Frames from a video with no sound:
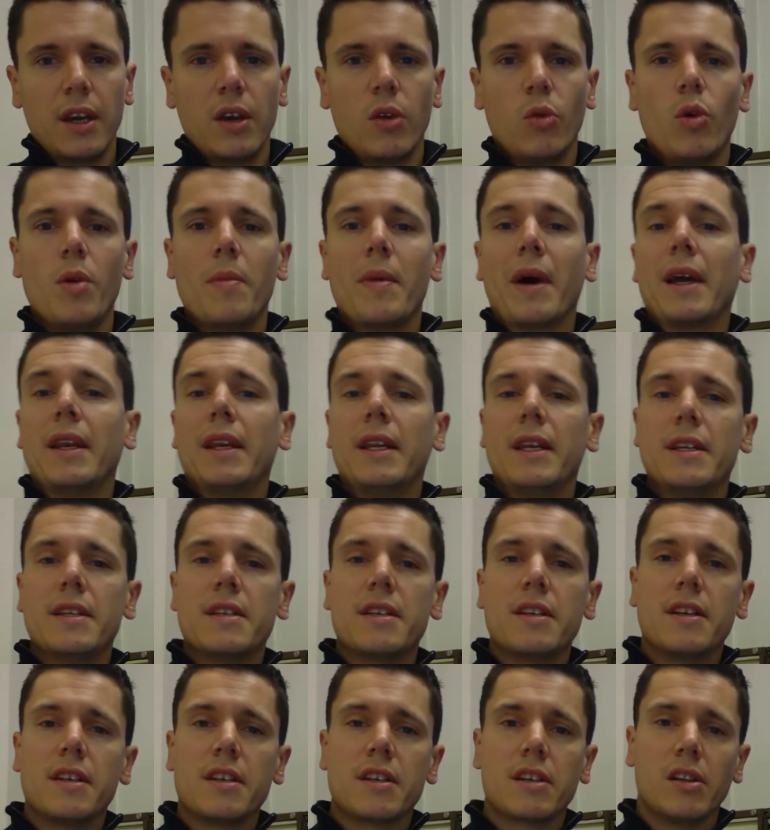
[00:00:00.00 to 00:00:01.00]
we might need
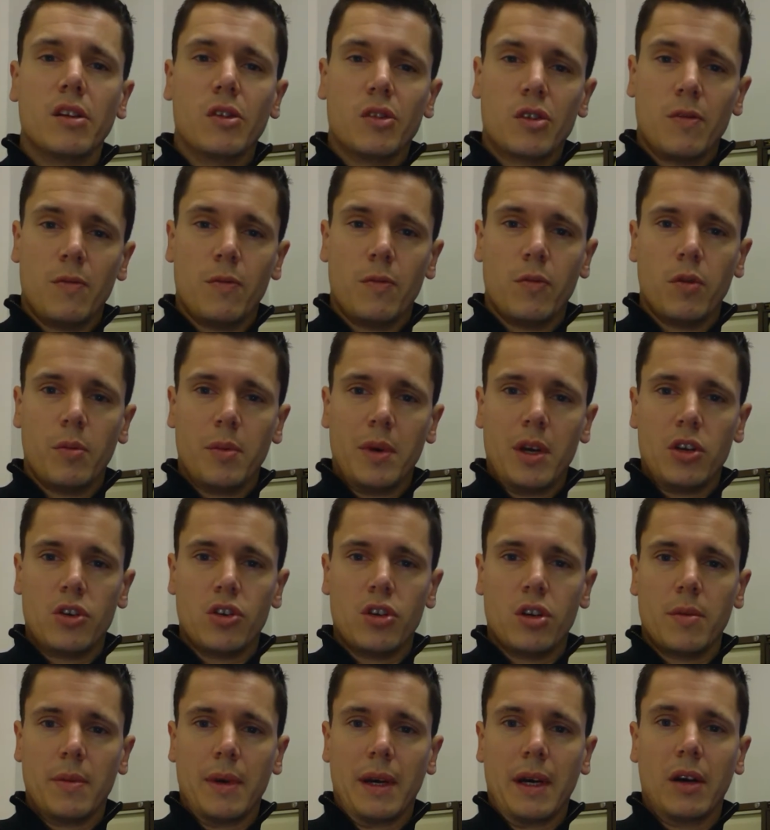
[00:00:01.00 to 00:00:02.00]
to disclose
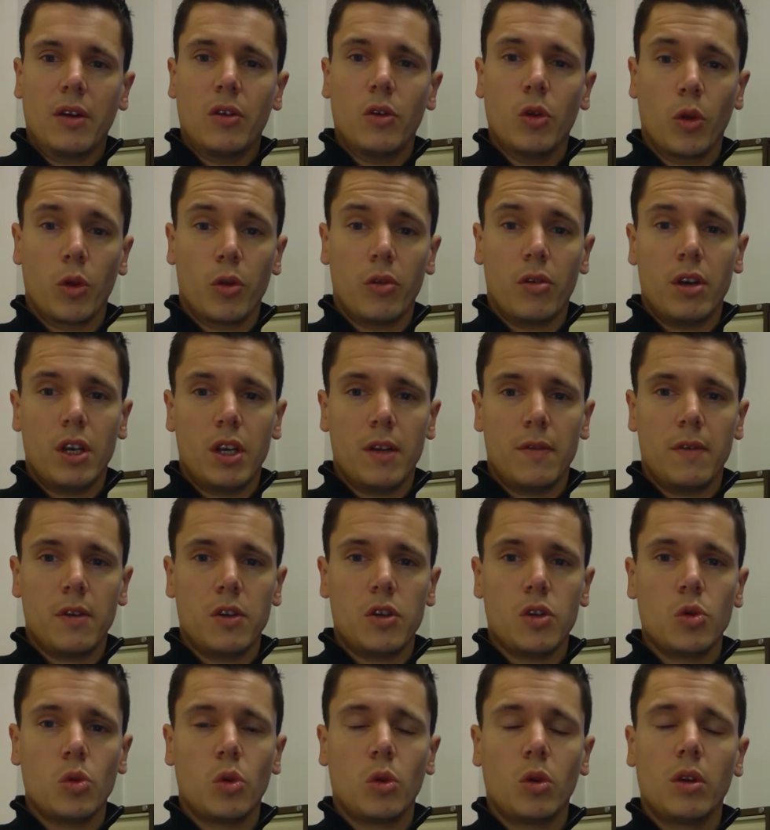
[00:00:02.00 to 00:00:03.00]
information about another
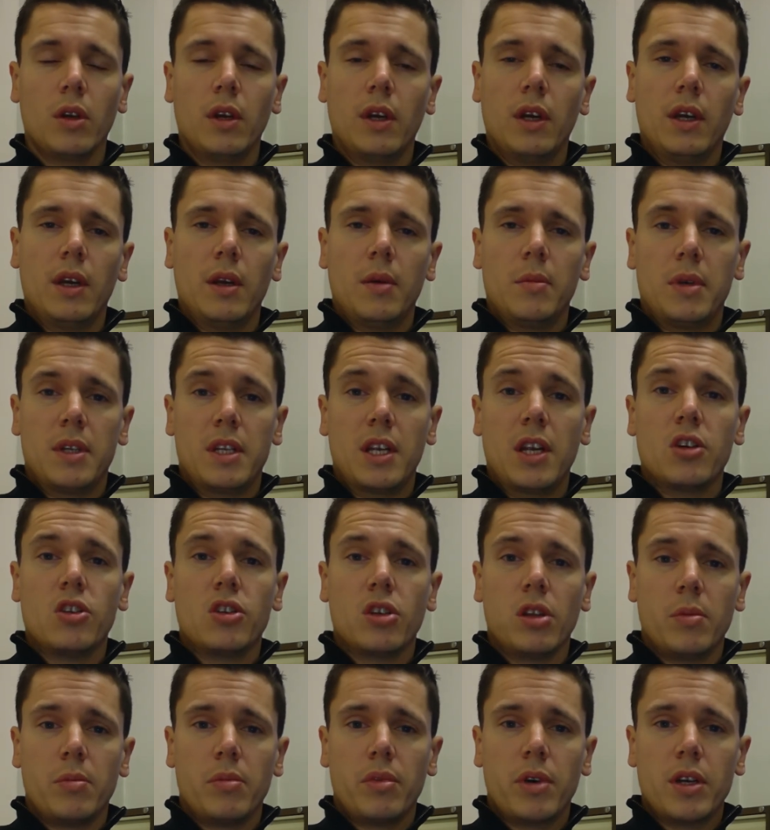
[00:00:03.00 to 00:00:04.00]
individual,
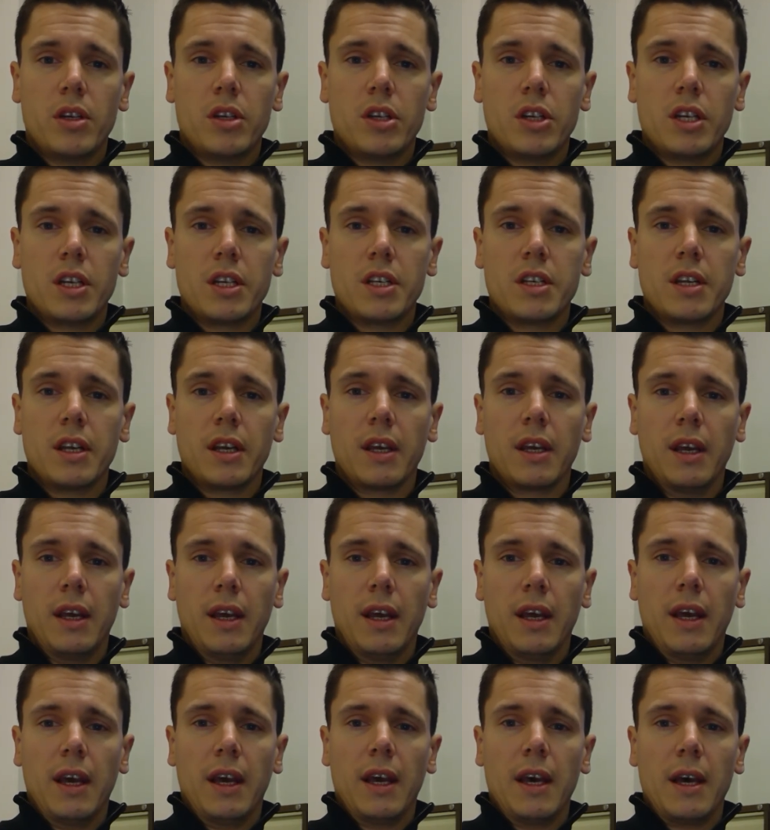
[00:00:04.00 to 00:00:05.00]
potentially prejudicing
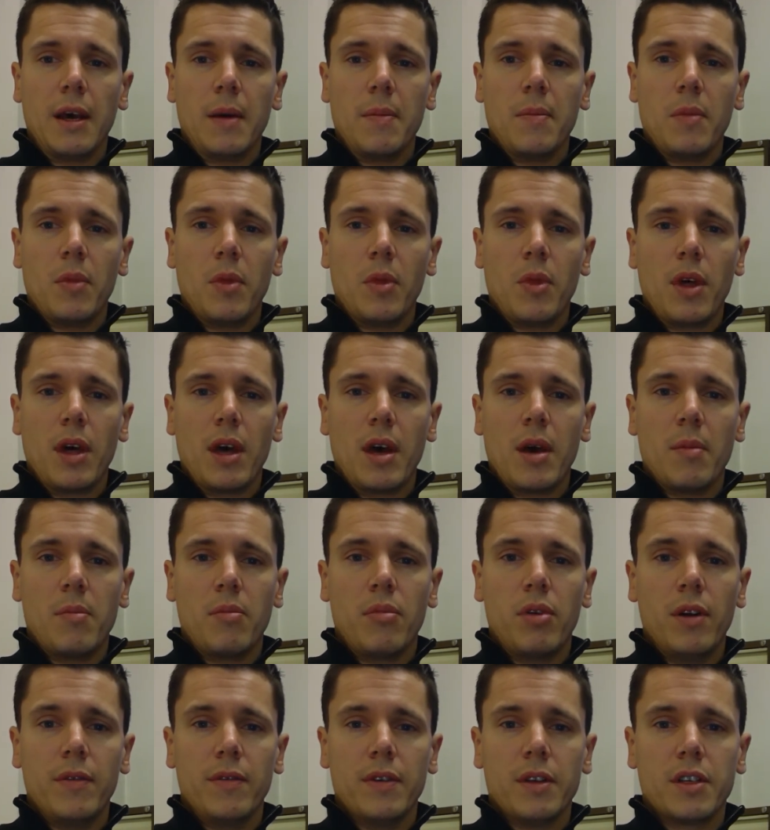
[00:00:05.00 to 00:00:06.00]
their
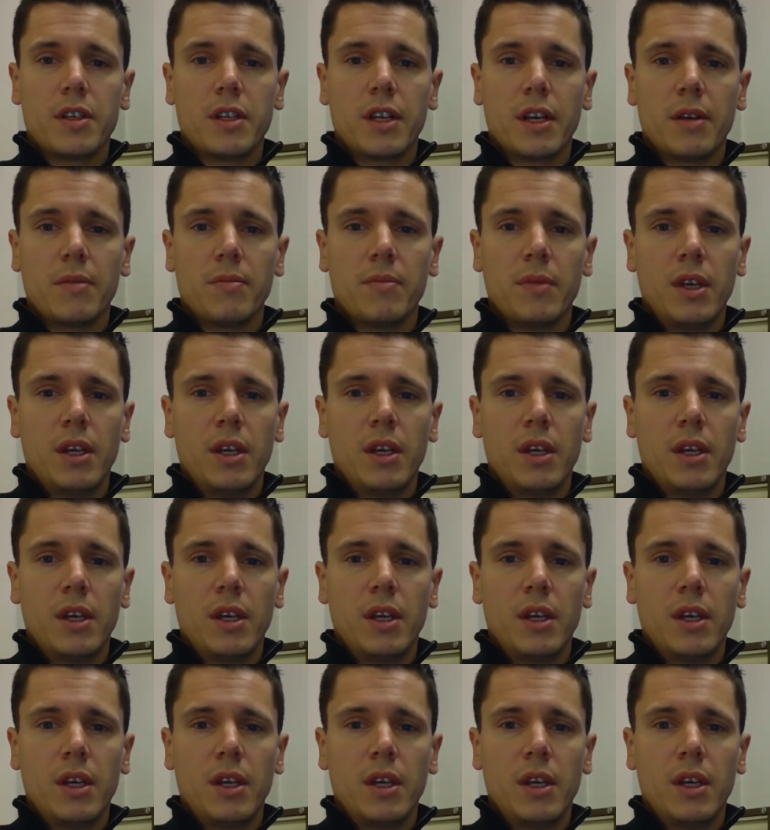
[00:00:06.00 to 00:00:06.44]
privacy.